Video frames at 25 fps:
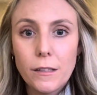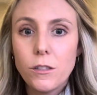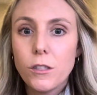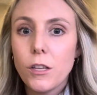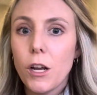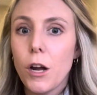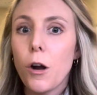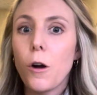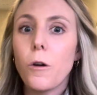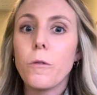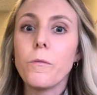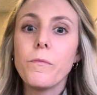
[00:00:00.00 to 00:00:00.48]

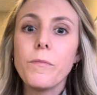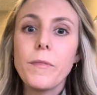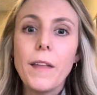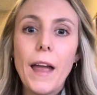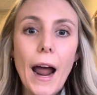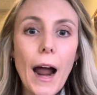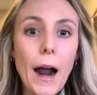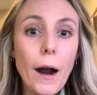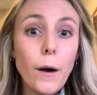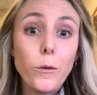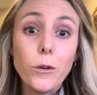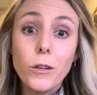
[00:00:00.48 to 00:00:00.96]
So
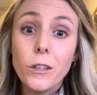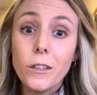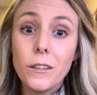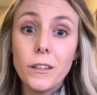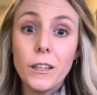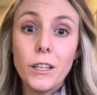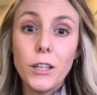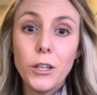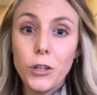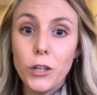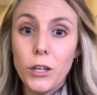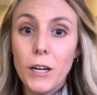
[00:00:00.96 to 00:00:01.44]

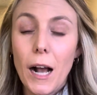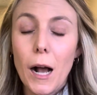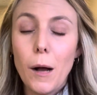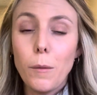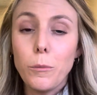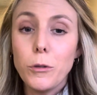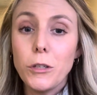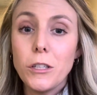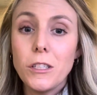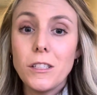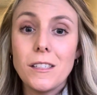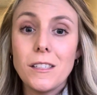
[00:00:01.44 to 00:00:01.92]
hourly urine
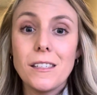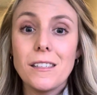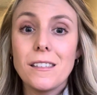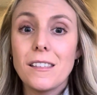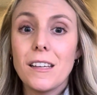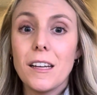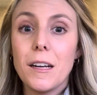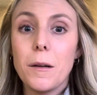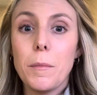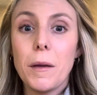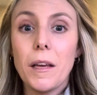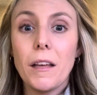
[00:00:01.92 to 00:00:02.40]
outputs is
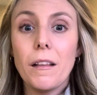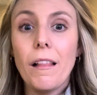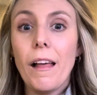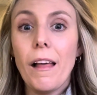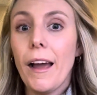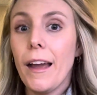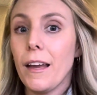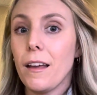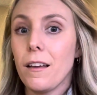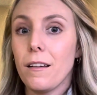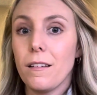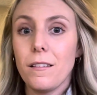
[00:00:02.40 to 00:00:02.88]
going to be
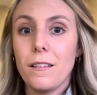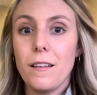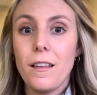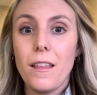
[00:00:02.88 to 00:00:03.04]
like